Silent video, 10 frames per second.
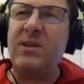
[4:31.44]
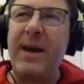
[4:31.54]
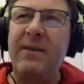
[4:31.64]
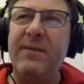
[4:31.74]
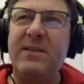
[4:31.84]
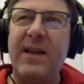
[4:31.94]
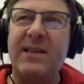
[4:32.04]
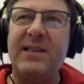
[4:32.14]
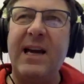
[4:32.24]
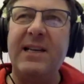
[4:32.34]
benefits of
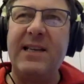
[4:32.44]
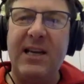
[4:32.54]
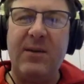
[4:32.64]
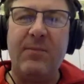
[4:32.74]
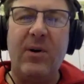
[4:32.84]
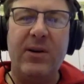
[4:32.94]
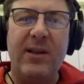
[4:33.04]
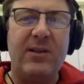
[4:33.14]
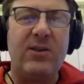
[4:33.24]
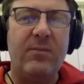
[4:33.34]
that titanium body
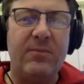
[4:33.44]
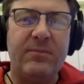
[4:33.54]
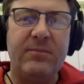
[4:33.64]
then, Tom?